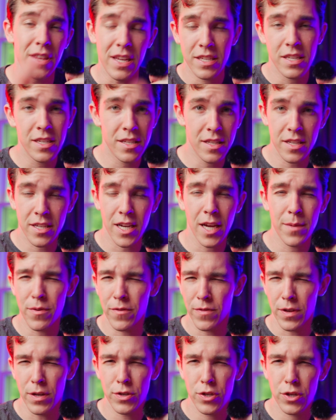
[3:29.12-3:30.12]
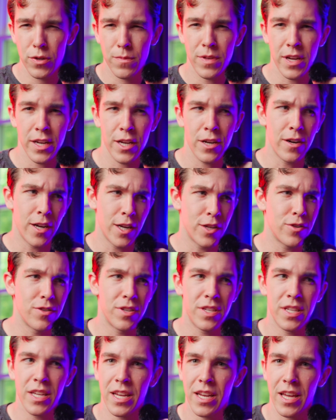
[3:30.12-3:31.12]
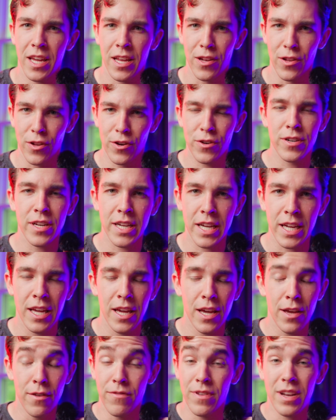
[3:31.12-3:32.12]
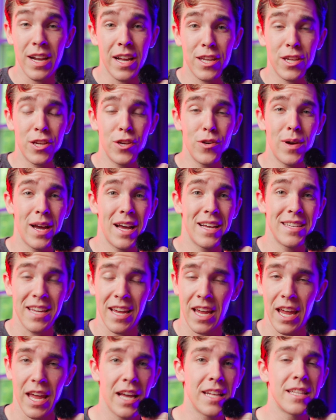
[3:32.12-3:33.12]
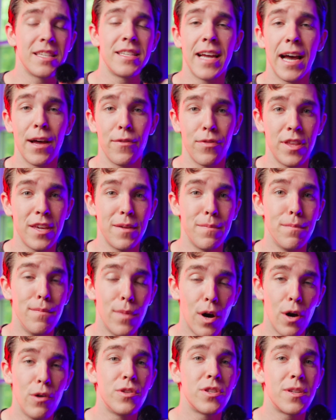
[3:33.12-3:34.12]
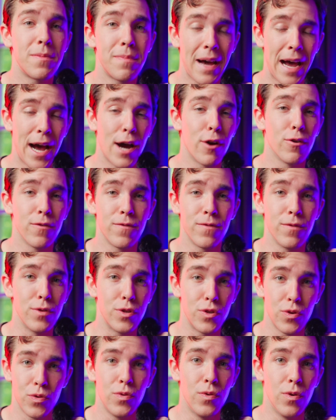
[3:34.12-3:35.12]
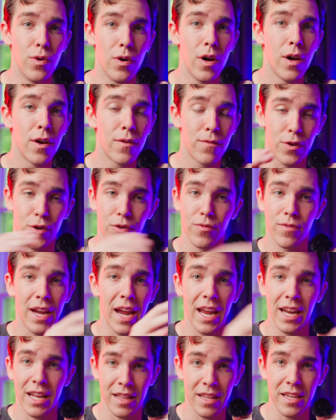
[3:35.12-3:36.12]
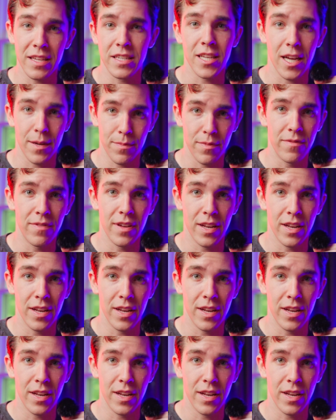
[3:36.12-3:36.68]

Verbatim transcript: this is the type of YouTube that you're interested in learning, vidIQ has hands down the most powerful tool for creating these type of